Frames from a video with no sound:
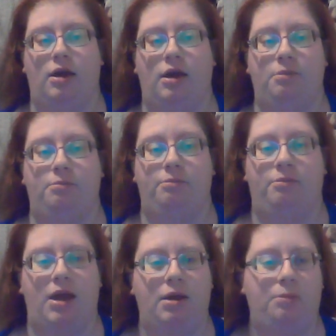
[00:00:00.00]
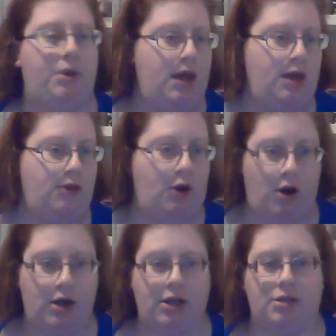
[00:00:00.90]
It may be the
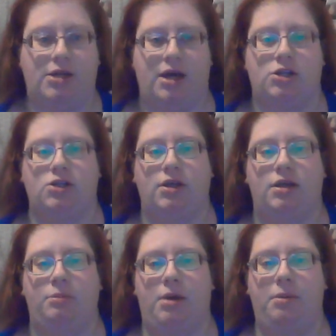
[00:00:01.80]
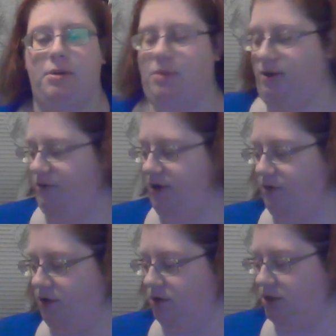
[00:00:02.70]
Guardians, actually. It may be my
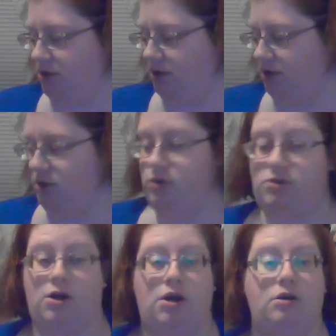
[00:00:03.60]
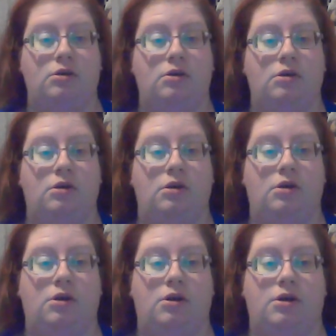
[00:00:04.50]
favorite new start.
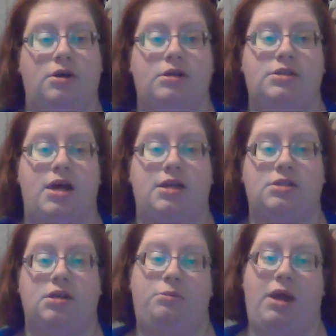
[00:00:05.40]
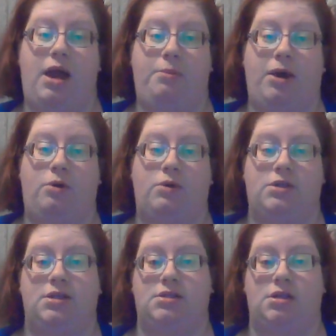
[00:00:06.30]
Because that's going to be epic
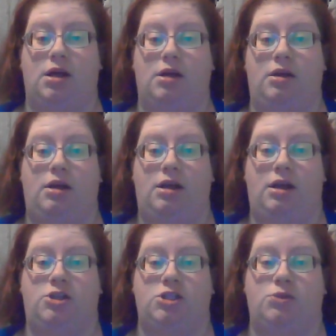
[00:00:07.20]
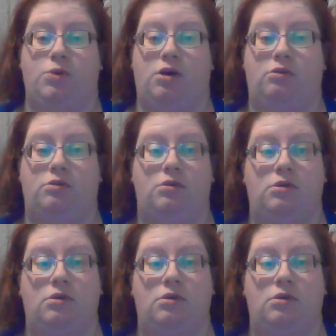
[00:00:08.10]
once it's done. It just will.